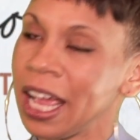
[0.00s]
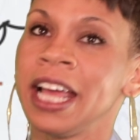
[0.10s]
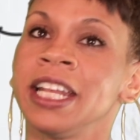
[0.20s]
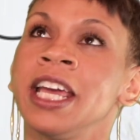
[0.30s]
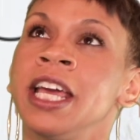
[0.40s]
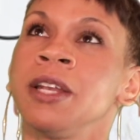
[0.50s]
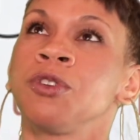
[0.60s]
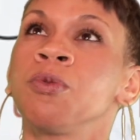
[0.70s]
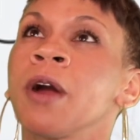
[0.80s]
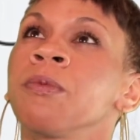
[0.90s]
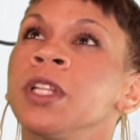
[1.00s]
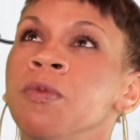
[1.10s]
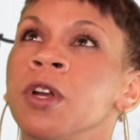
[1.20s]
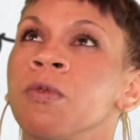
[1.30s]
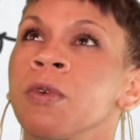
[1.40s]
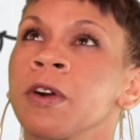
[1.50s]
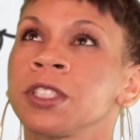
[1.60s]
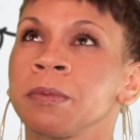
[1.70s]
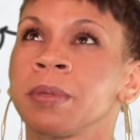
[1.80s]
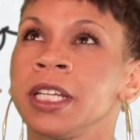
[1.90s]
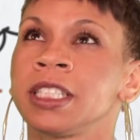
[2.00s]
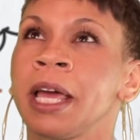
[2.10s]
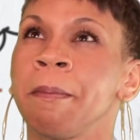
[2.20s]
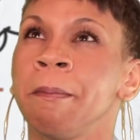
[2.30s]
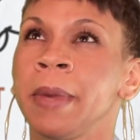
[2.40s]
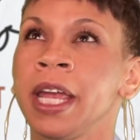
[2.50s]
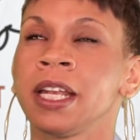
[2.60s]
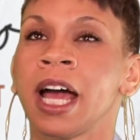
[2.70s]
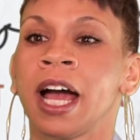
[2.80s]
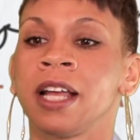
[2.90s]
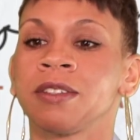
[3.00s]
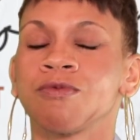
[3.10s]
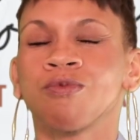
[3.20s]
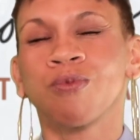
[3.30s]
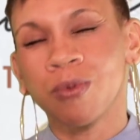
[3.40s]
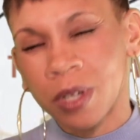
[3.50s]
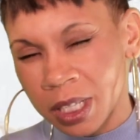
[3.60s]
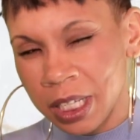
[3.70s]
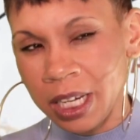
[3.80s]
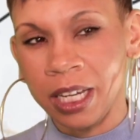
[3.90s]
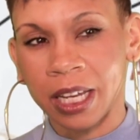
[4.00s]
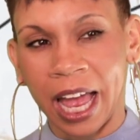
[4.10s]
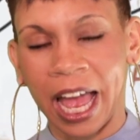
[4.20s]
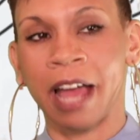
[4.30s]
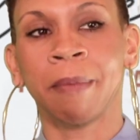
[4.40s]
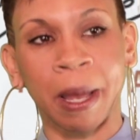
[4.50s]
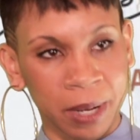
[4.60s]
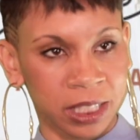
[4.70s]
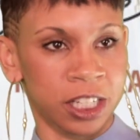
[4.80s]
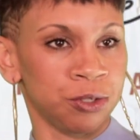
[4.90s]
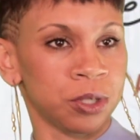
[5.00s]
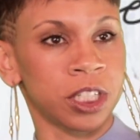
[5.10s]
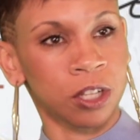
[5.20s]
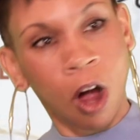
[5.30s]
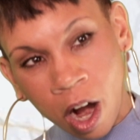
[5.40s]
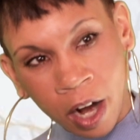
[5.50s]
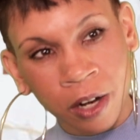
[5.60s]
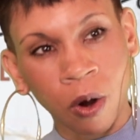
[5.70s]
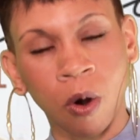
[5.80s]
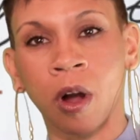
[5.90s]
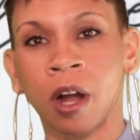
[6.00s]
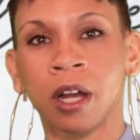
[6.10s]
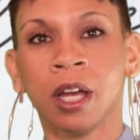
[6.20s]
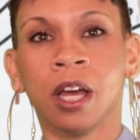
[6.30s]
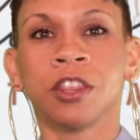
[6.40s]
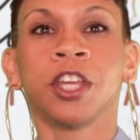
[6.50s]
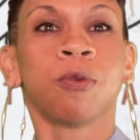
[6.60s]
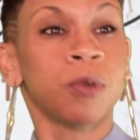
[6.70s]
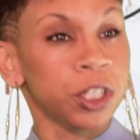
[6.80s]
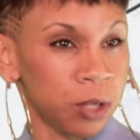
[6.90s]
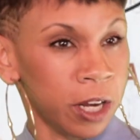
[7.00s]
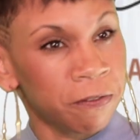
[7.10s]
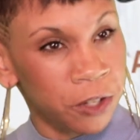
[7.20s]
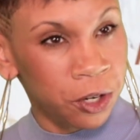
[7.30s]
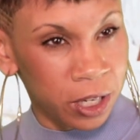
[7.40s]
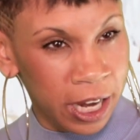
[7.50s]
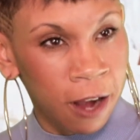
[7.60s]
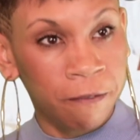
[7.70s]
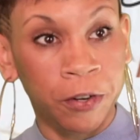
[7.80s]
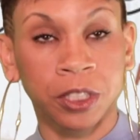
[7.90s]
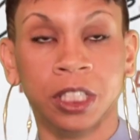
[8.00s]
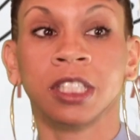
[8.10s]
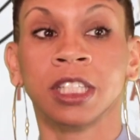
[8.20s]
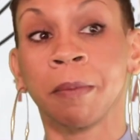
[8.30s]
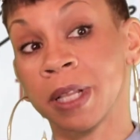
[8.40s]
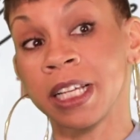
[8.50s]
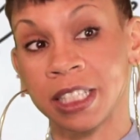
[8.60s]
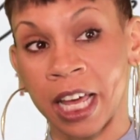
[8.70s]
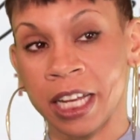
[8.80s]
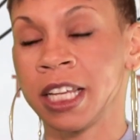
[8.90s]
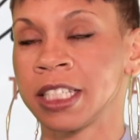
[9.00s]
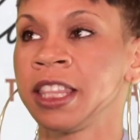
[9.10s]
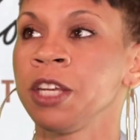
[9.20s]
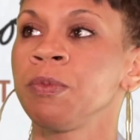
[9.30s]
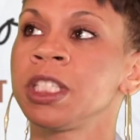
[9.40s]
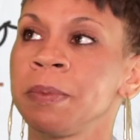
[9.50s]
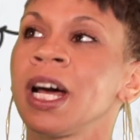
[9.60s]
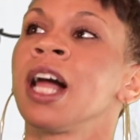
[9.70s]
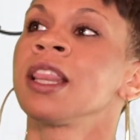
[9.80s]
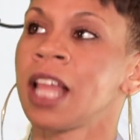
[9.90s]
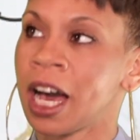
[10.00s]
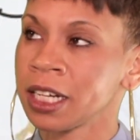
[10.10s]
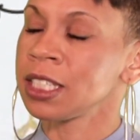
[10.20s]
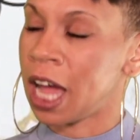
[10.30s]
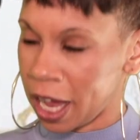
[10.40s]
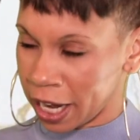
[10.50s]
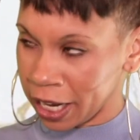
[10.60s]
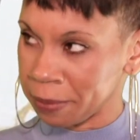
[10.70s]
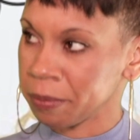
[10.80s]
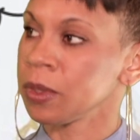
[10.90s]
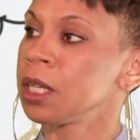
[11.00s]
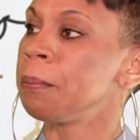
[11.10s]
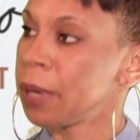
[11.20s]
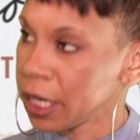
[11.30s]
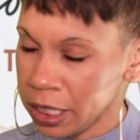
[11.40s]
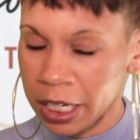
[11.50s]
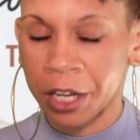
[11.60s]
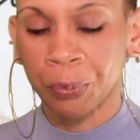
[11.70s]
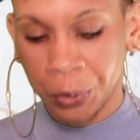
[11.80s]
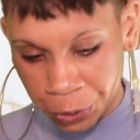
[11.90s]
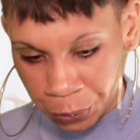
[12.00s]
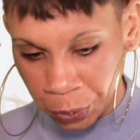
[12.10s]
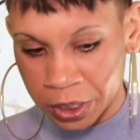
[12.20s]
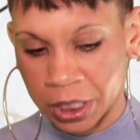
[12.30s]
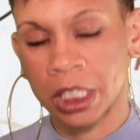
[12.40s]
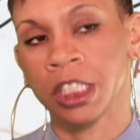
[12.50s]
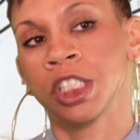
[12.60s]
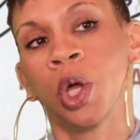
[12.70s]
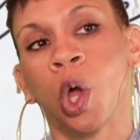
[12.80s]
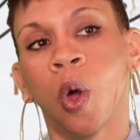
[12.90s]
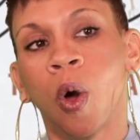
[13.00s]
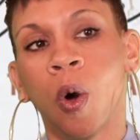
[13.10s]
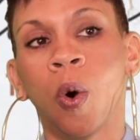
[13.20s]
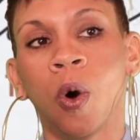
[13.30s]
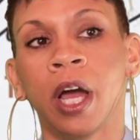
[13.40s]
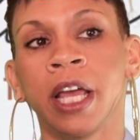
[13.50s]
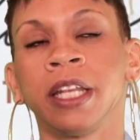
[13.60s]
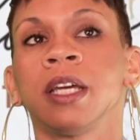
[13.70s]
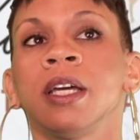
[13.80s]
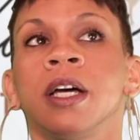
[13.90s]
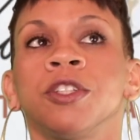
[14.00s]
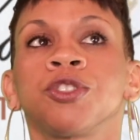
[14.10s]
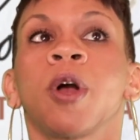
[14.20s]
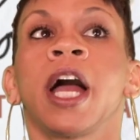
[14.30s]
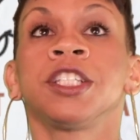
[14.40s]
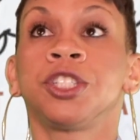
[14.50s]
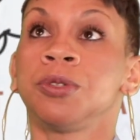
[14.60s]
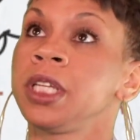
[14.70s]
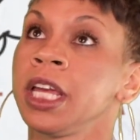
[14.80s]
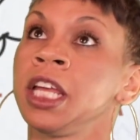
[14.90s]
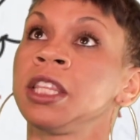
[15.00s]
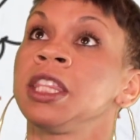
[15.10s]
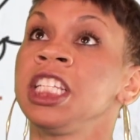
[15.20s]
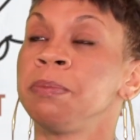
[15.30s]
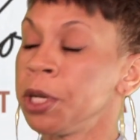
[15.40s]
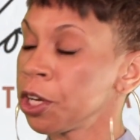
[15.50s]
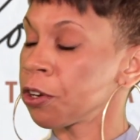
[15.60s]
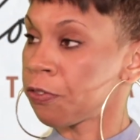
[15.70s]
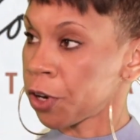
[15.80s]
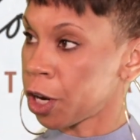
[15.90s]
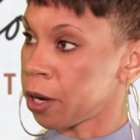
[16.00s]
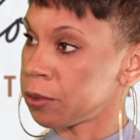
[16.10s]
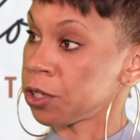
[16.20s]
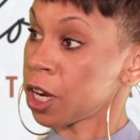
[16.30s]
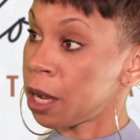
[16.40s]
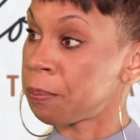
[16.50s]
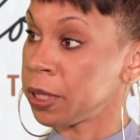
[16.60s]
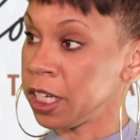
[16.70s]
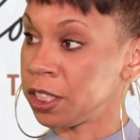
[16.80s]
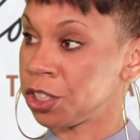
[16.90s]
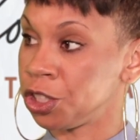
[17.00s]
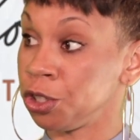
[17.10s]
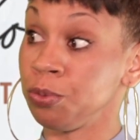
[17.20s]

And then, do I really want to work someplace that may not really have my best interests at heart, or they're really trying to figure it out versus someplace that is? I think we spend a lot of time, money, and resources on trying to get these bigger firms or the companies to